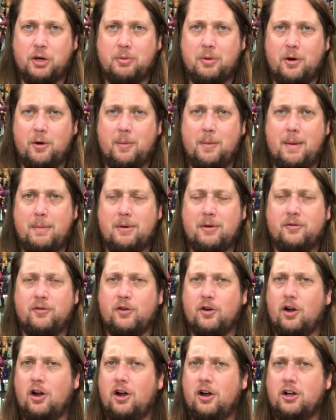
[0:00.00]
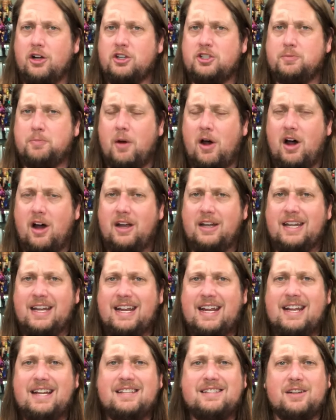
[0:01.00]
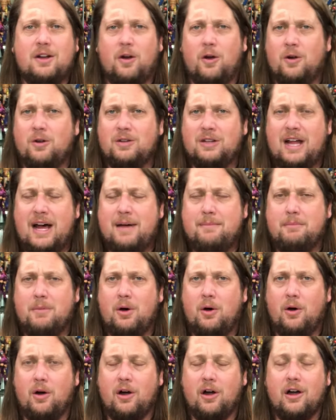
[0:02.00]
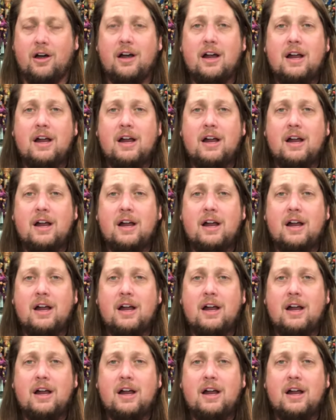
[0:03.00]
But remember, for all your Spawn needs and a whole lot more,